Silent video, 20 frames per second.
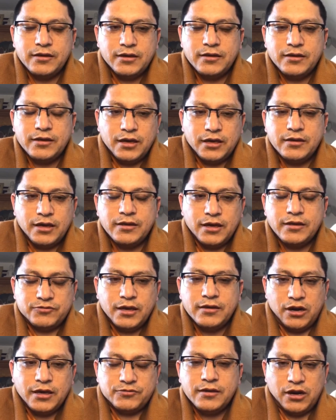As we
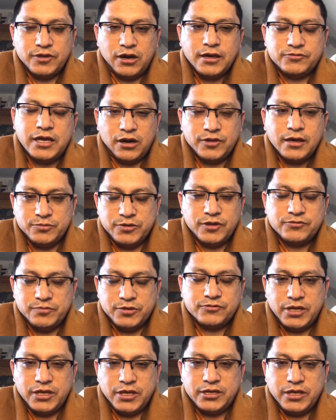are human
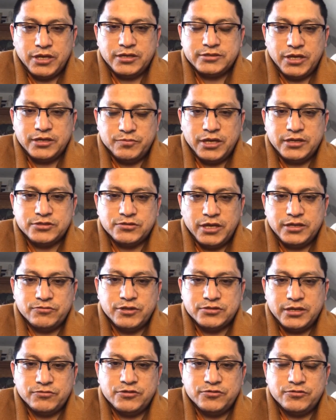beings, so
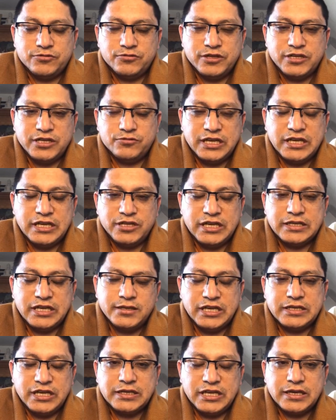we do need
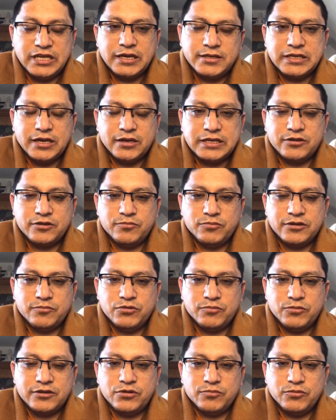uh, a
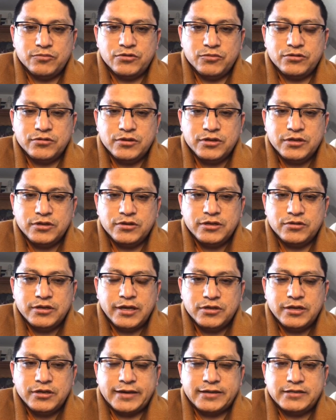communal
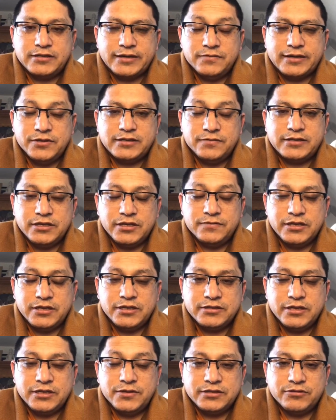
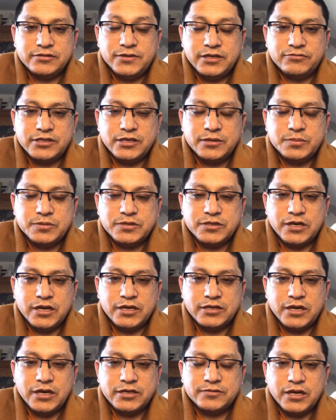activities which keeps
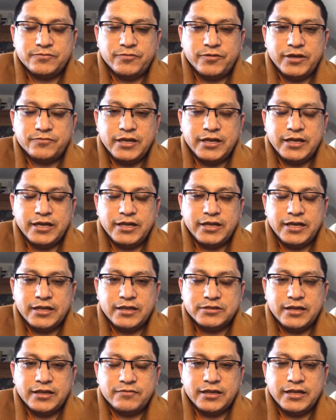us feeling
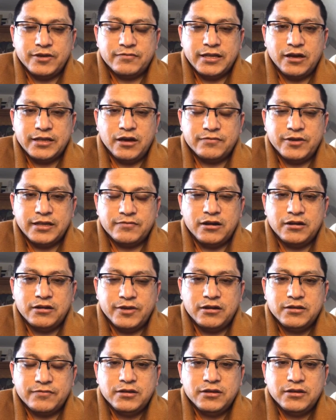that we are
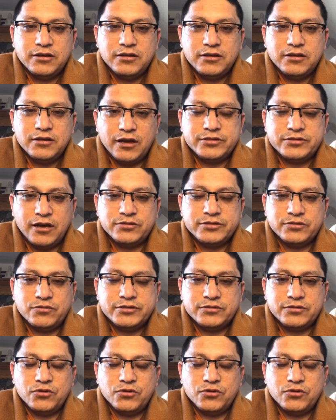also